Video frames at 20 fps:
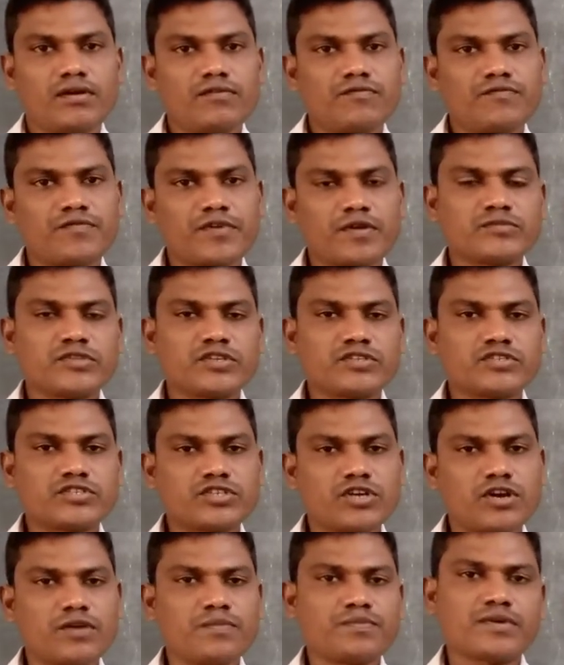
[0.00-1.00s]
from the
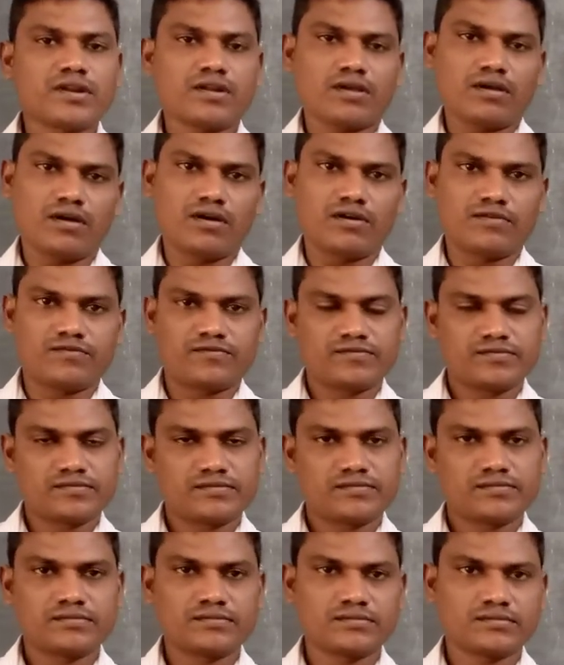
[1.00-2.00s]
chapter of
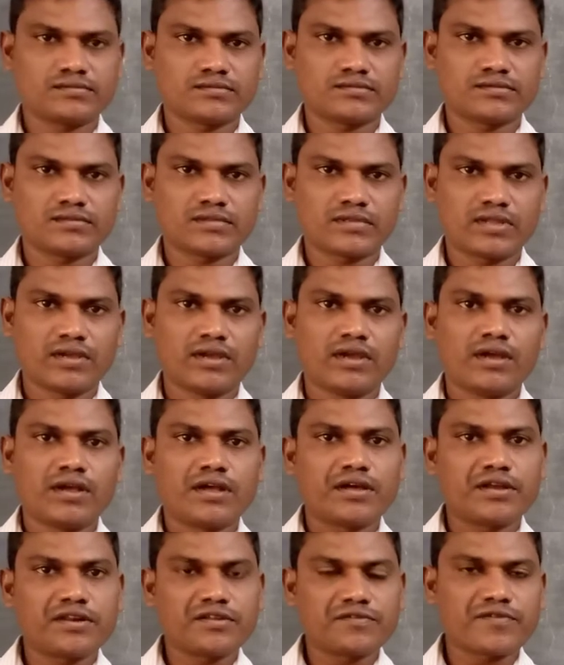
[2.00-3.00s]

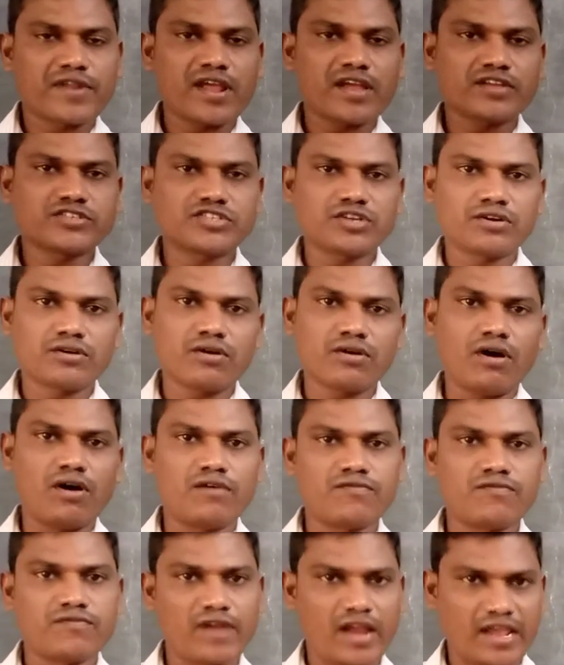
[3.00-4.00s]
Refraction
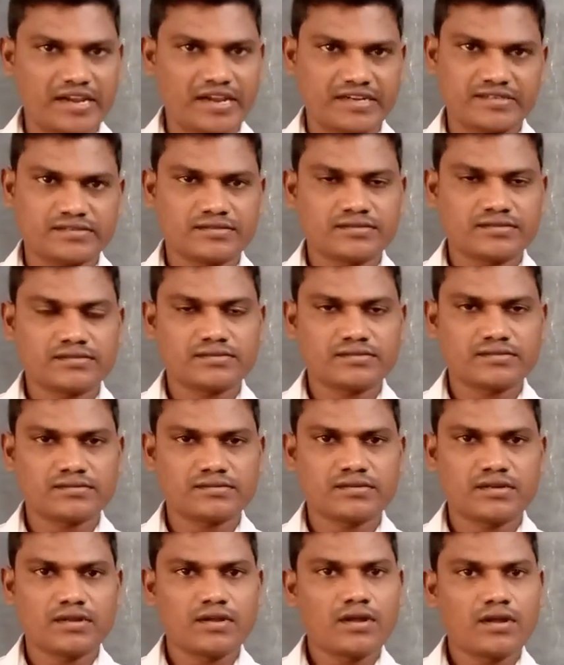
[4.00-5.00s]
of Light,
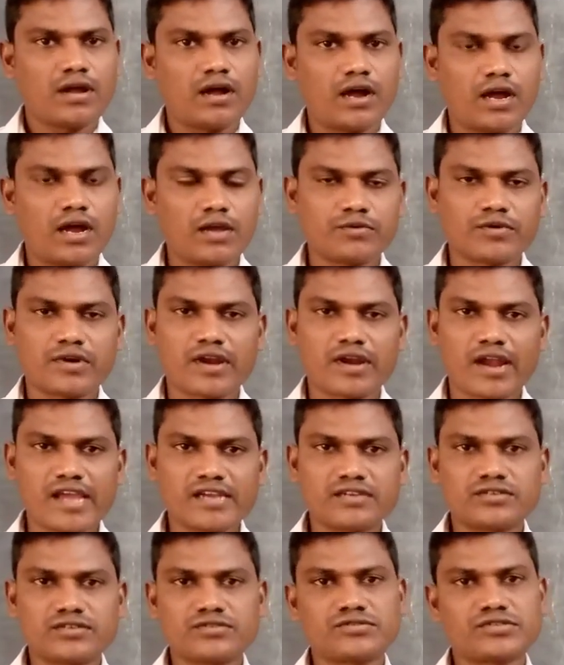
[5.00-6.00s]
I would
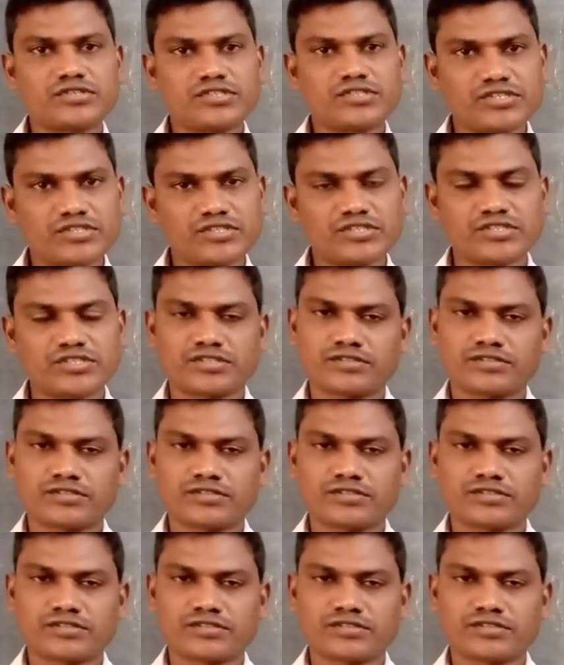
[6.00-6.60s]
like to teach